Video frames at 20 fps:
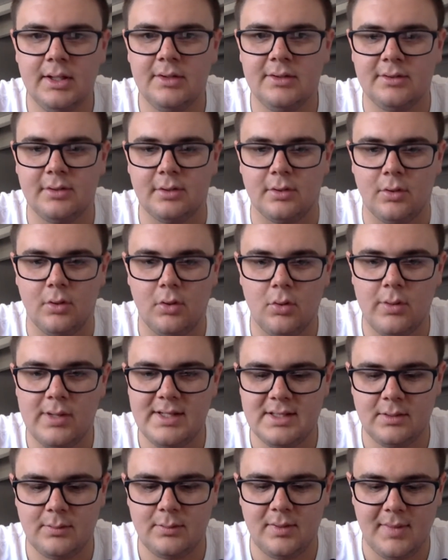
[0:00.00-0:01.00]
So all
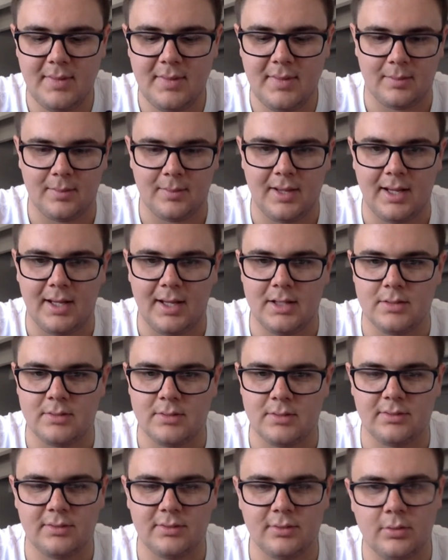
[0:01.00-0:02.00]
we did, we made this
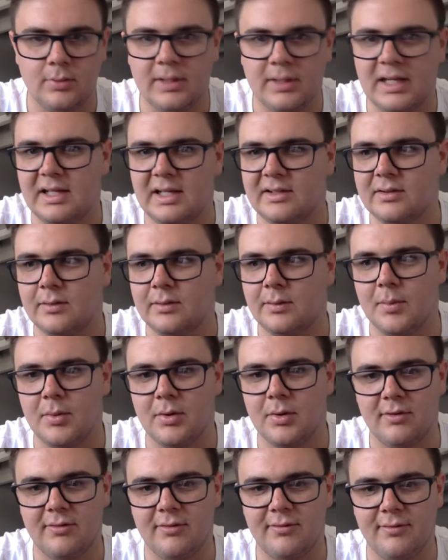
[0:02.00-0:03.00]
Kickstarter page. It was super
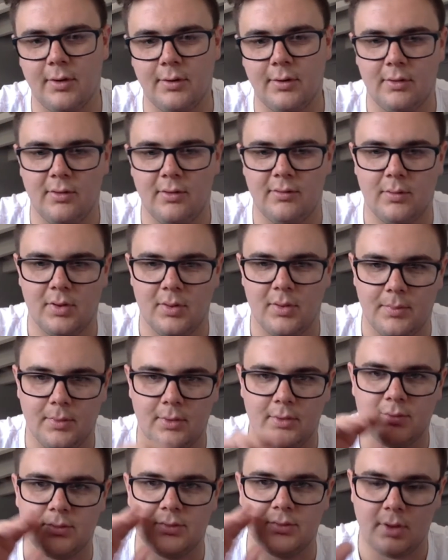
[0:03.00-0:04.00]
easy. We put a photo of
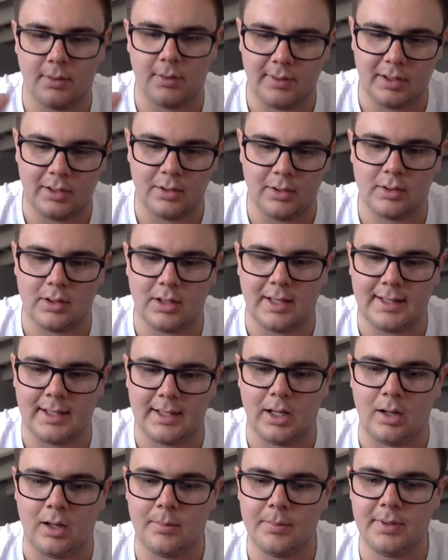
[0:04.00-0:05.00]
what the box was going to look
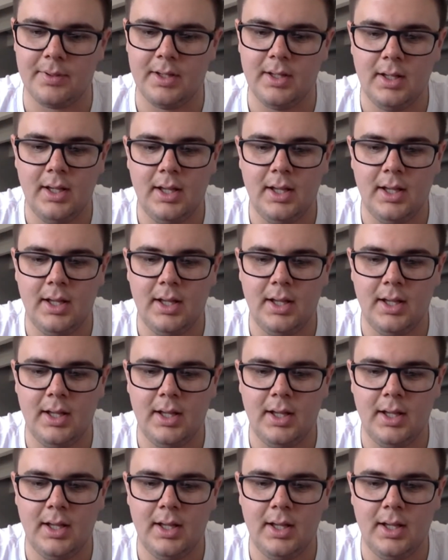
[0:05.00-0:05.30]
like up,